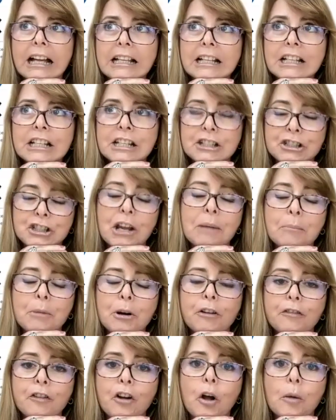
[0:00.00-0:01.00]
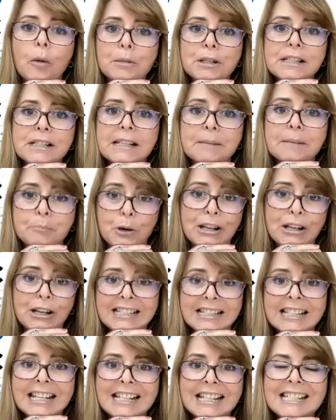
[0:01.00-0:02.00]
the Chamber of Commerce, the
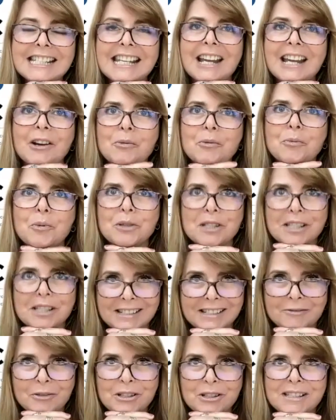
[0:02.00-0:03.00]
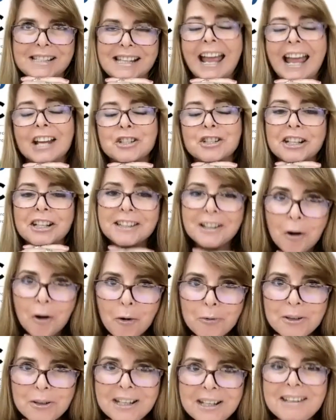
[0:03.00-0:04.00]
president was actually the
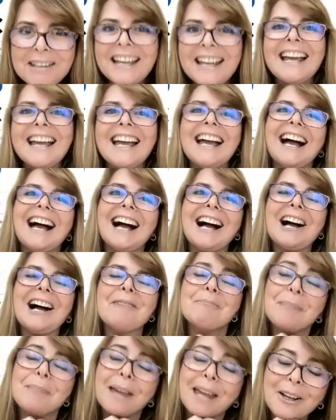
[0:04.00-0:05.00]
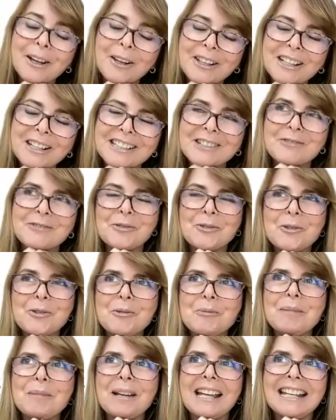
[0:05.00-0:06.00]
only male in the
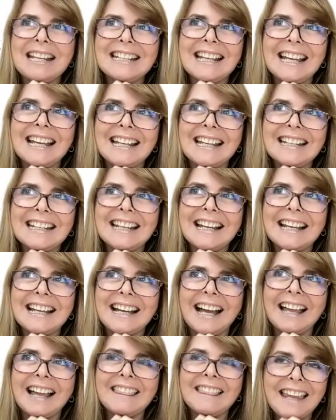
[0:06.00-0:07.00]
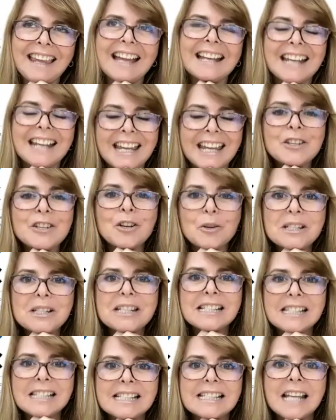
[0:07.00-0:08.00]
room, and at the end he
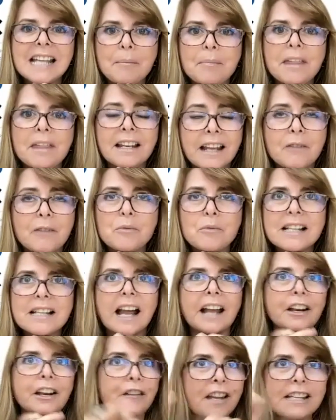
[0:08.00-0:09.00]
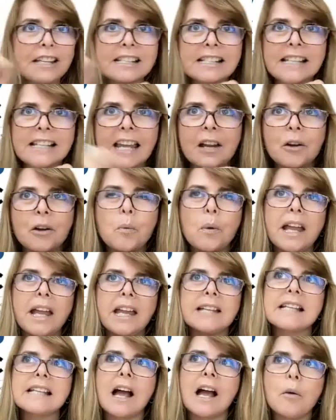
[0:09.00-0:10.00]
noticed the same thing. That was kind of his
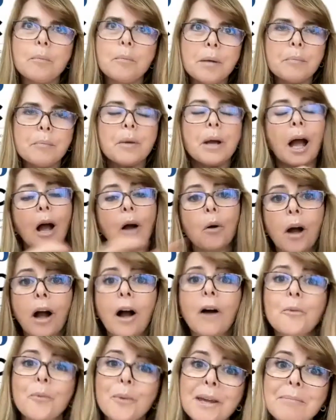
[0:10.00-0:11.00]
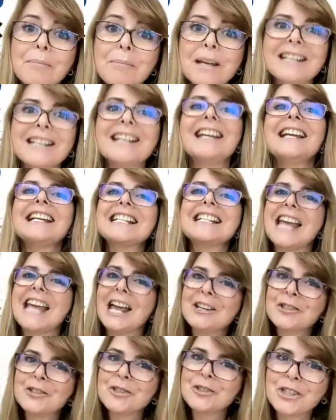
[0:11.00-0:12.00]
takeaway, is how women
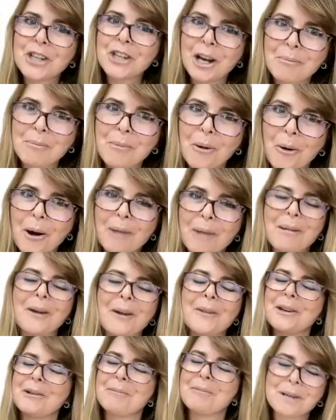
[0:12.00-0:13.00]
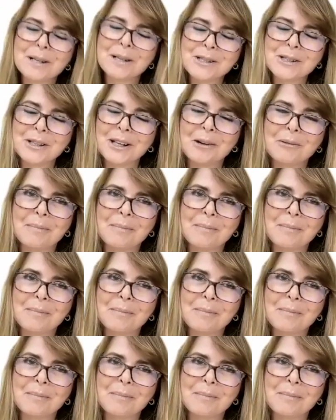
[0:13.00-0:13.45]
tend to share more about their personal